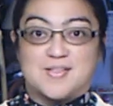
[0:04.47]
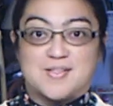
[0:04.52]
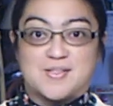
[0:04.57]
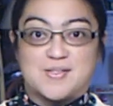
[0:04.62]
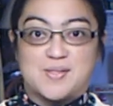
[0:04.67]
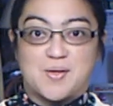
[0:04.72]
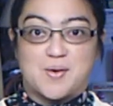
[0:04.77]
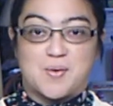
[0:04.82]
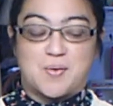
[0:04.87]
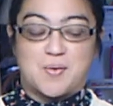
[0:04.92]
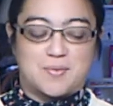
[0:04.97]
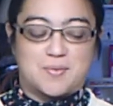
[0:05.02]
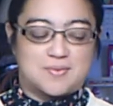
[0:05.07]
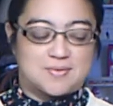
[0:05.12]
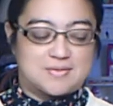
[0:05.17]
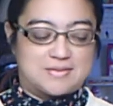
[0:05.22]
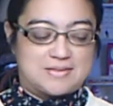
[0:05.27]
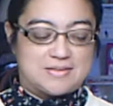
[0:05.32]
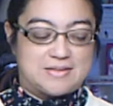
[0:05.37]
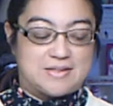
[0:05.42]
So
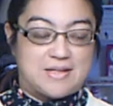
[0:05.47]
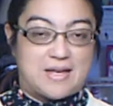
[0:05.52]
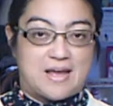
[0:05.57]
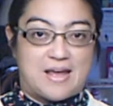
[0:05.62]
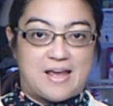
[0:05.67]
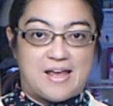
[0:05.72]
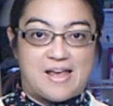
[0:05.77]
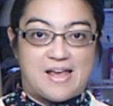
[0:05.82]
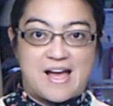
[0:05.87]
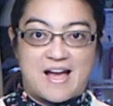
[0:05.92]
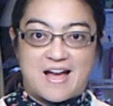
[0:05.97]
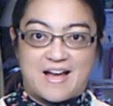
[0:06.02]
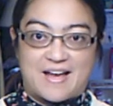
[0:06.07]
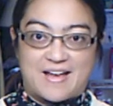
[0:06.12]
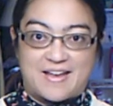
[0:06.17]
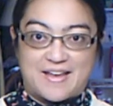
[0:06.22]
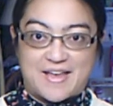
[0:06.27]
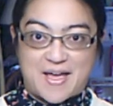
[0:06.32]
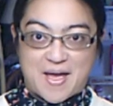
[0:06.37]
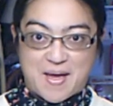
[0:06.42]
today
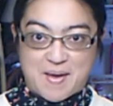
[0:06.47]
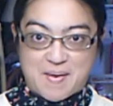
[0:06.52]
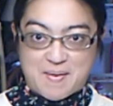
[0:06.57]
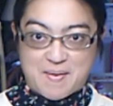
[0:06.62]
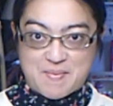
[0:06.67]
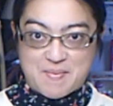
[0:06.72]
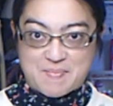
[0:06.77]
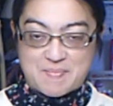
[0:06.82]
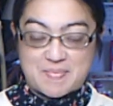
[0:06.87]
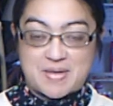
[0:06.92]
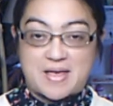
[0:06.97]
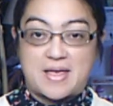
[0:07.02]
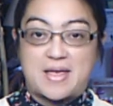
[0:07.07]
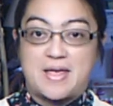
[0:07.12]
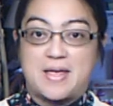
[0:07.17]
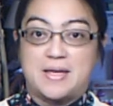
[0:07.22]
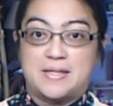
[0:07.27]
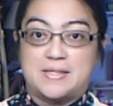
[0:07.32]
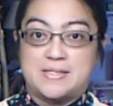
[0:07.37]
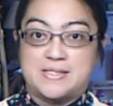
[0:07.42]
I am
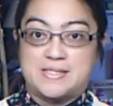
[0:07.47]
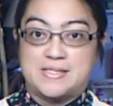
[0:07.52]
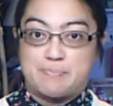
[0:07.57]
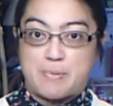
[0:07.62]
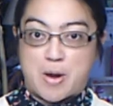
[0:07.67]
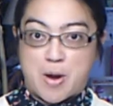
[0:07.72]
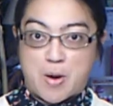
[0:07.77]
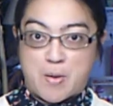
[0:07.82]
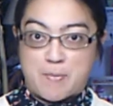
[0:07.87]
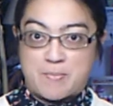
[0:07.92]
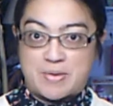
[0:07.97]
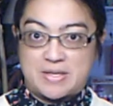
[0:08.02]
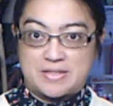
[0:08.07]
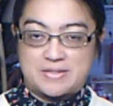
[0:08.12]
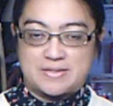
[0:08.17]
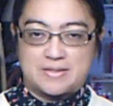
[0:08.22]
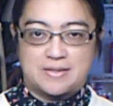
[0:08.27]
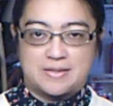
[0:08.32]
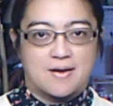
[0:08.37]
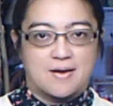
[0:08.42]

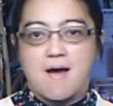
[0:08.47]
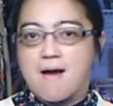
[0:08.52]
experimenting.